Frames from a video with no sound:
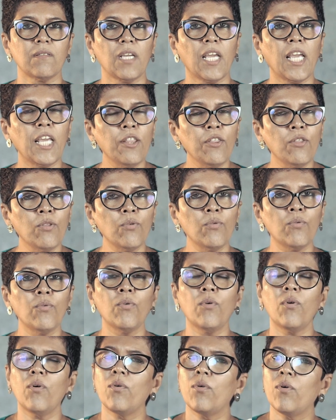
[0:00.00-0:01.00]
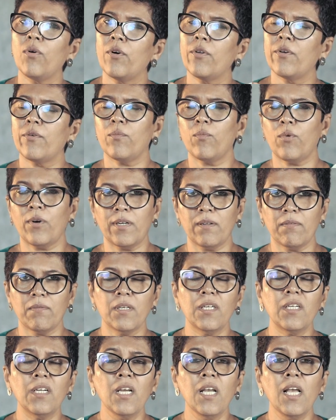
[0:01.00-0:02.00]
Hindu or
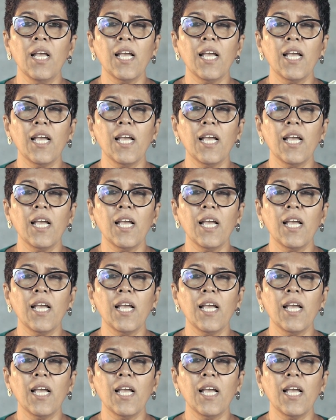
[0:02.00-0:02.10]
whatever,